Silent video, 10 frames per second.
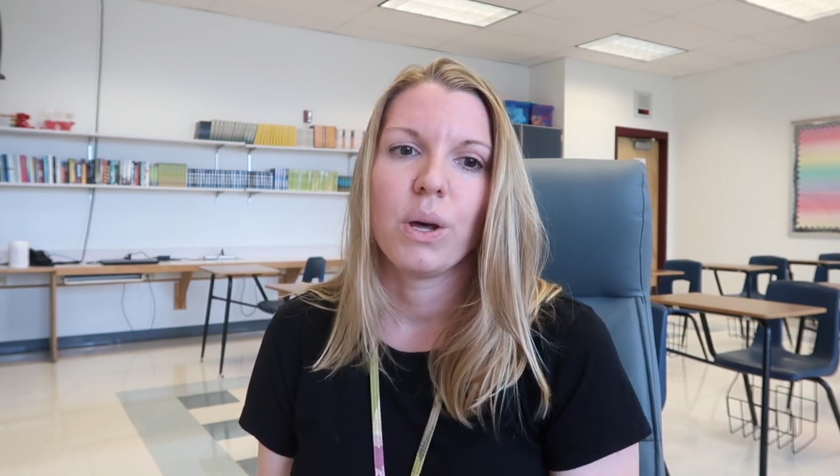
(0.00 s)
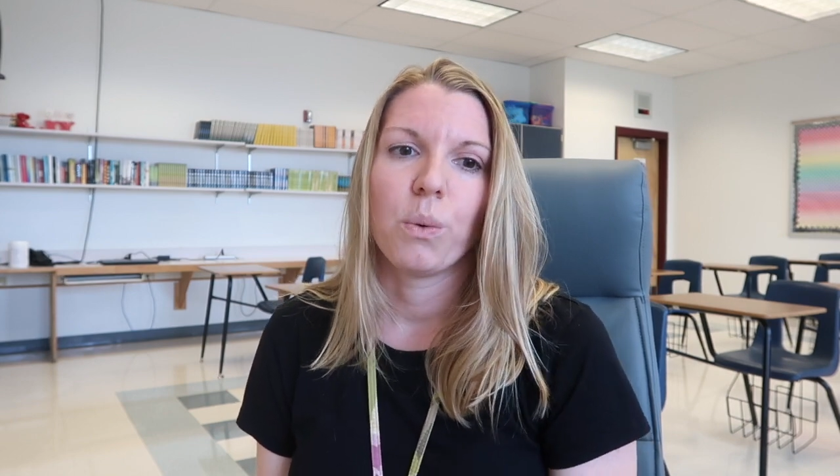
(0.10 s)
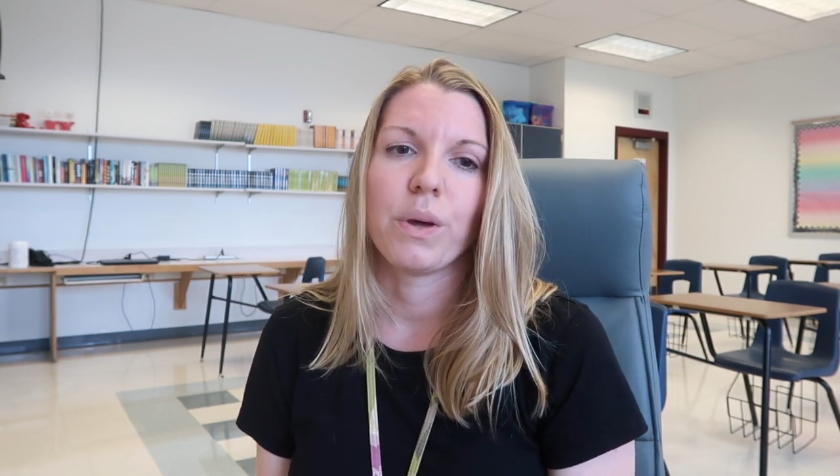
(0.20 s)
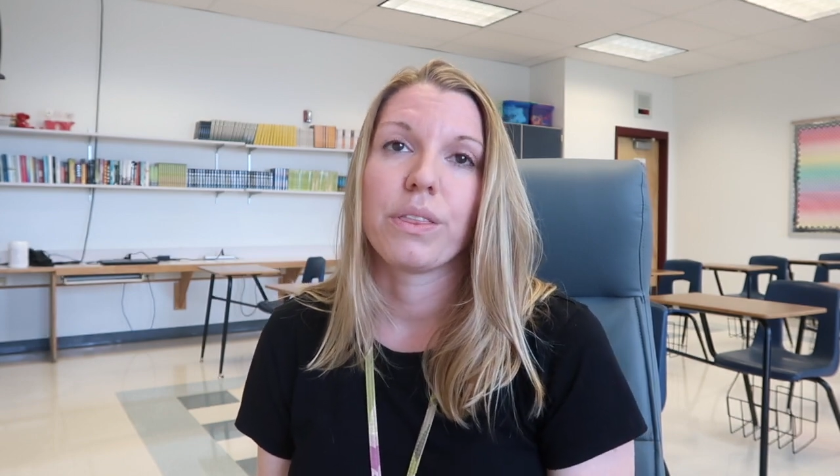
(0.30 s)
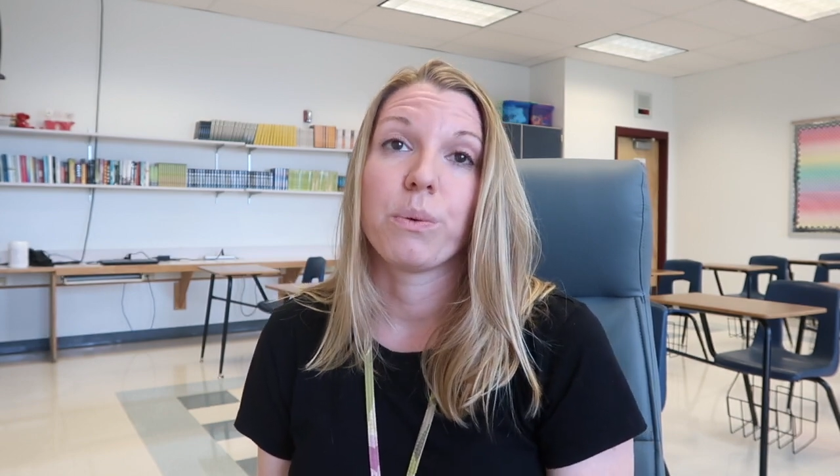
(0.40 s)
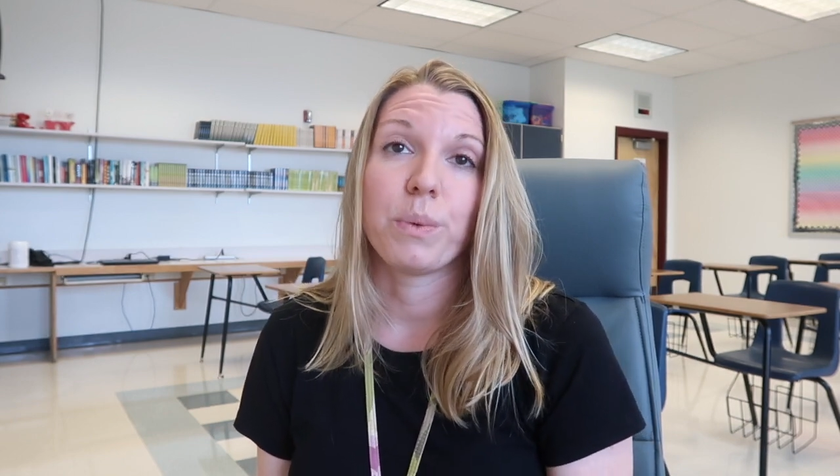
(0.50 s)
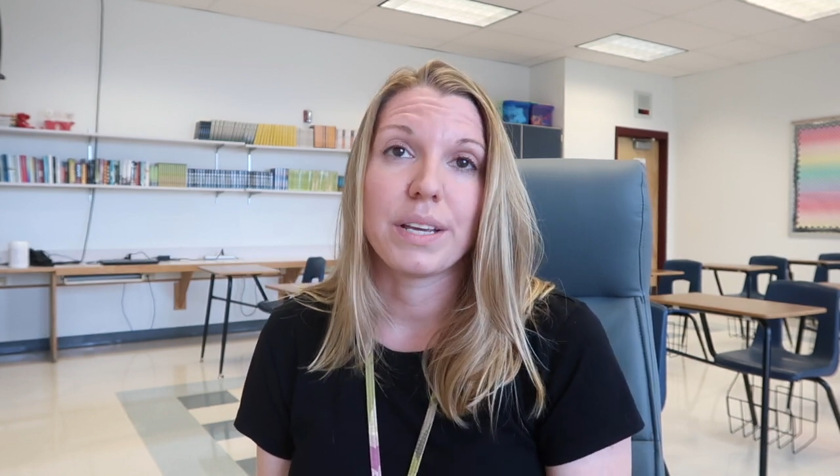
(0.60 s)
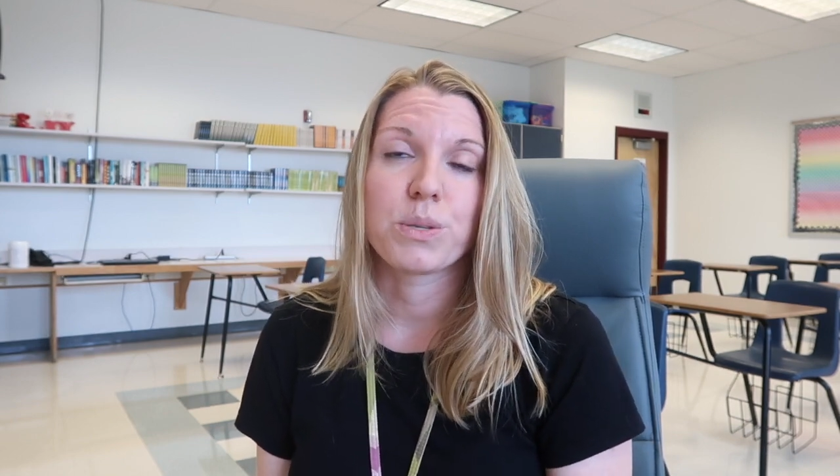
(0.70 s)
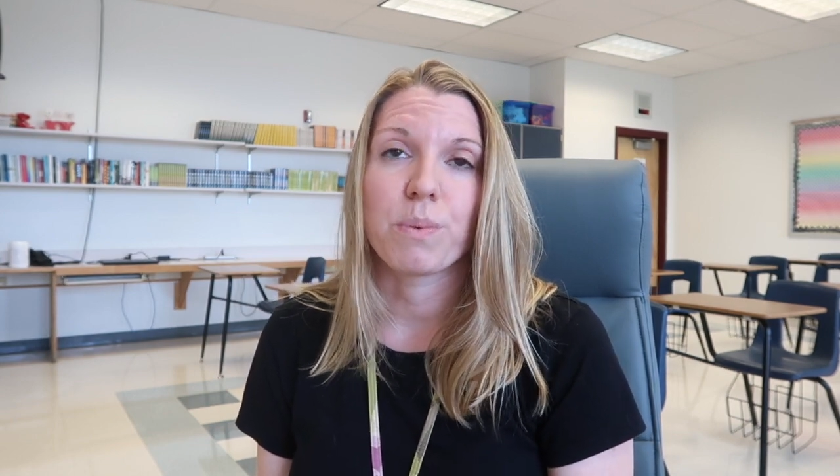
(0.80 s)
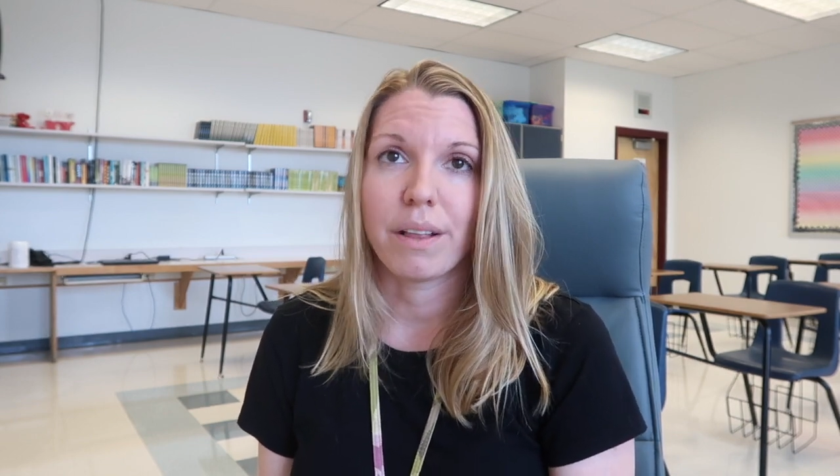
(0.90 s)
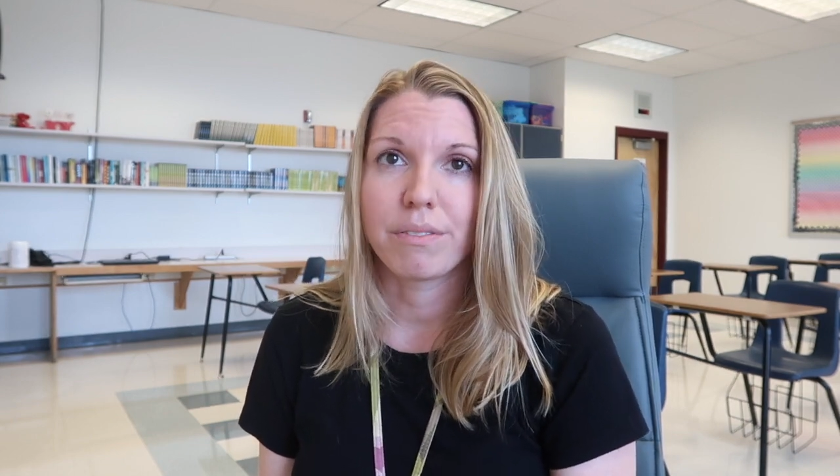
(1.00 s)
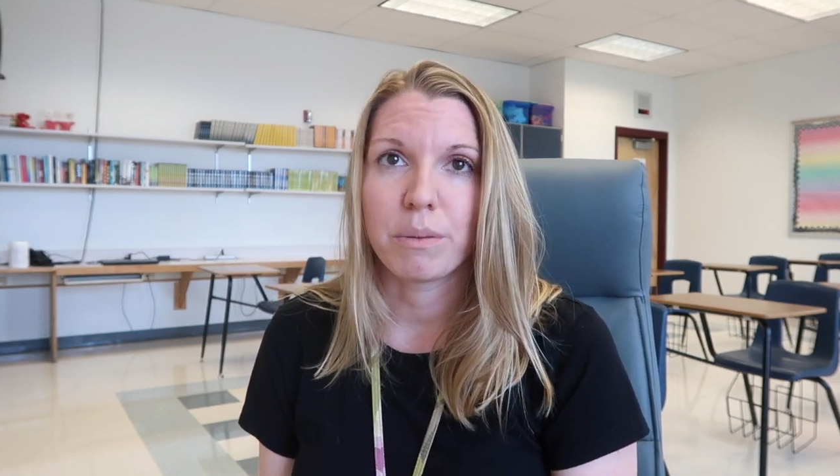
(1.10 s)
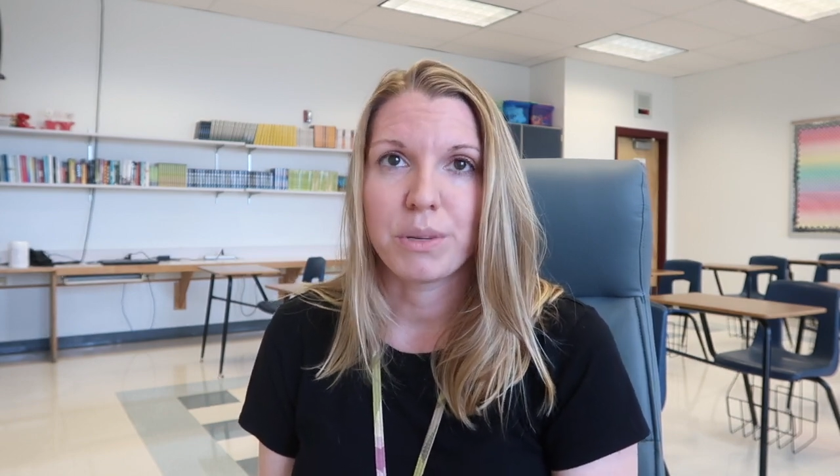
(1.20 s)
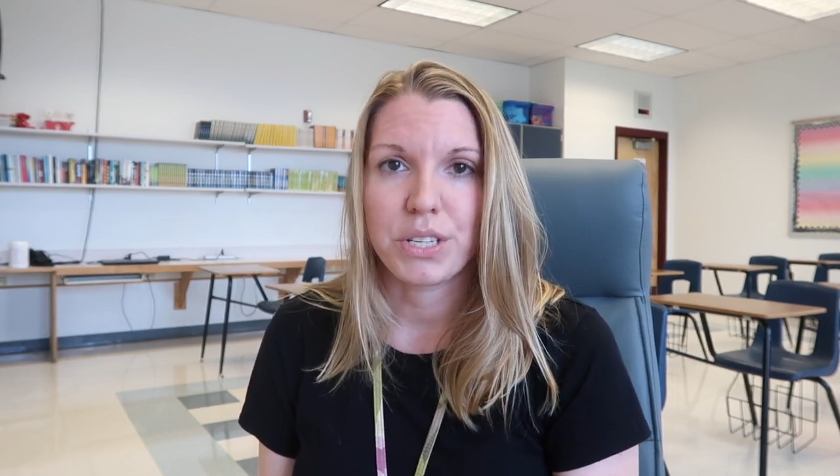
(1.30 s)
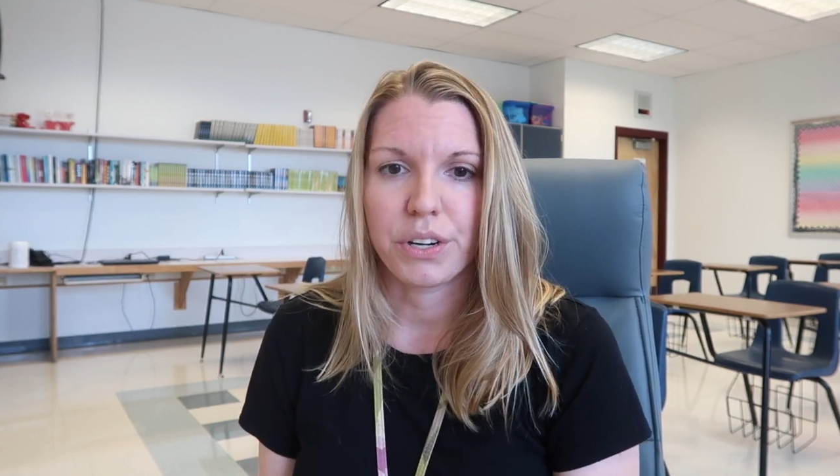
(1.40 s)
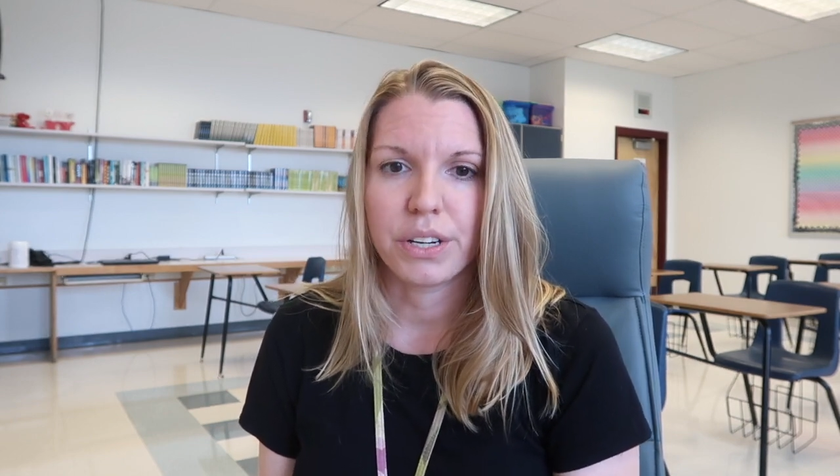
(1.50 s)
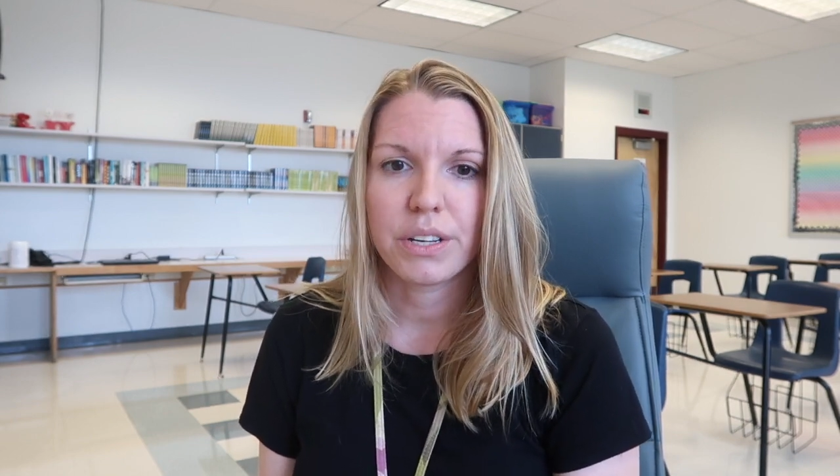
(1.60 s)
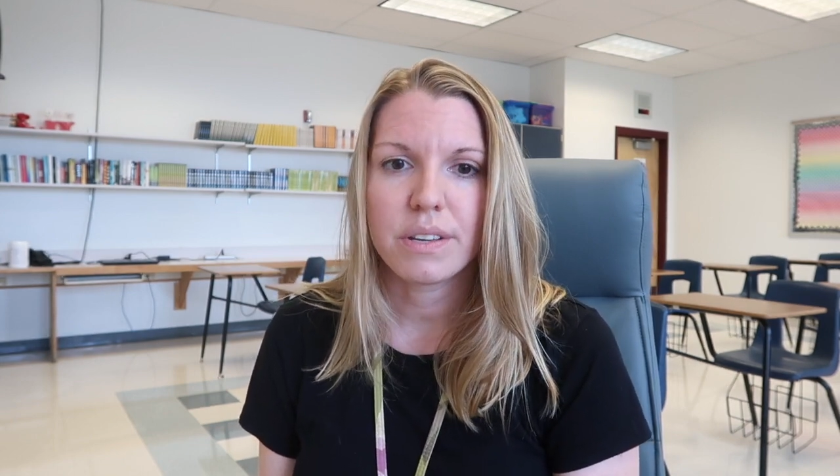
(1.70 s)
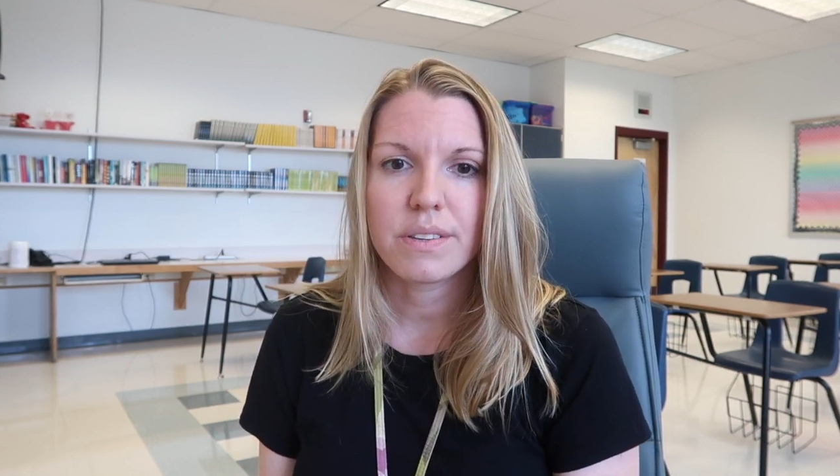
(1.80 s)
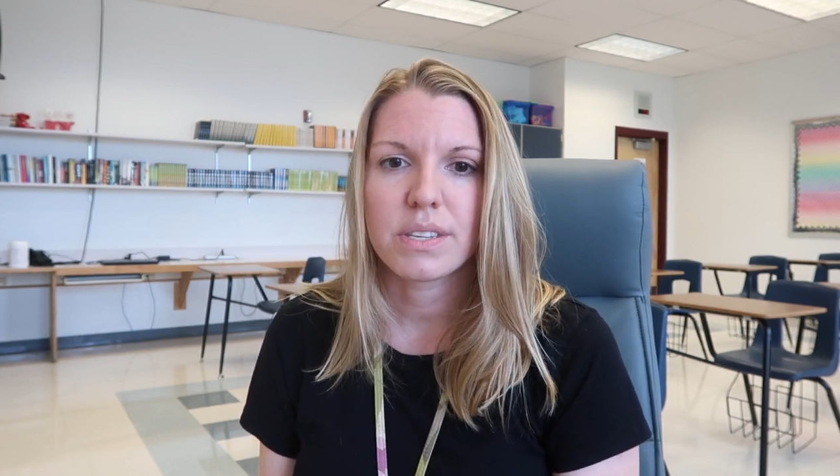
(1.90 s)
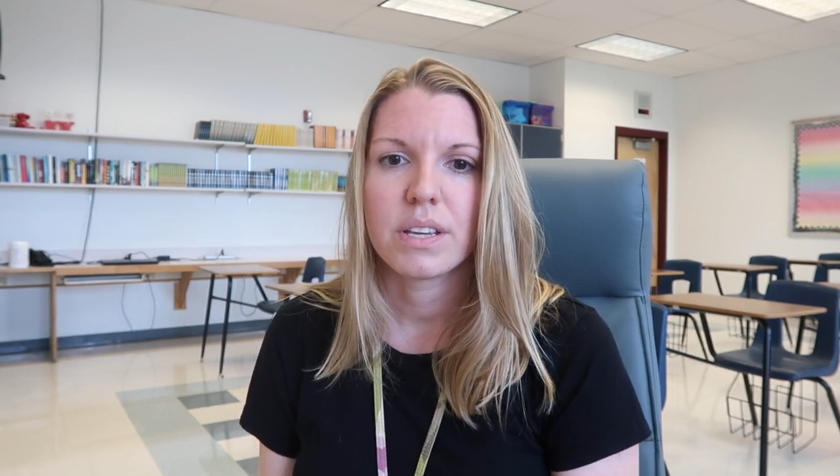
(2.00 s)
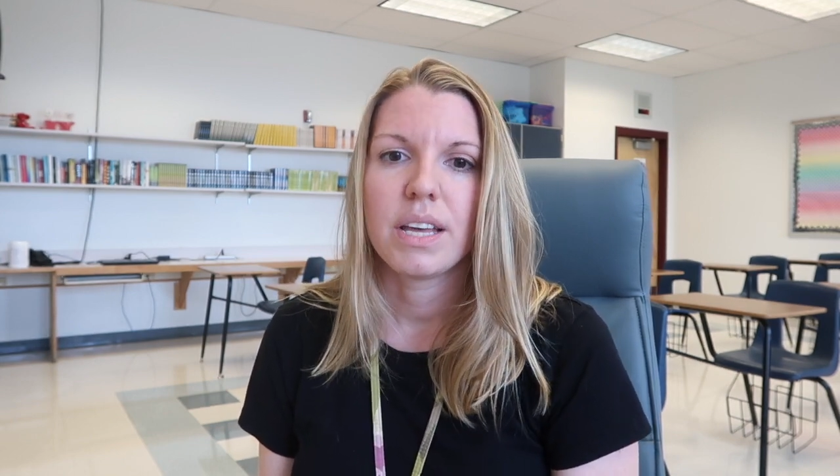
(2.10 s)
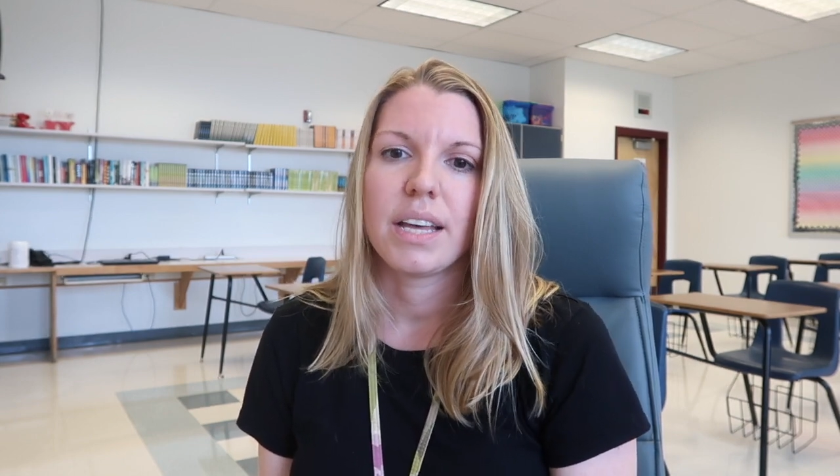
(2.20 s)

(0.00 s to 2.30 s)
with the week's relevant materials,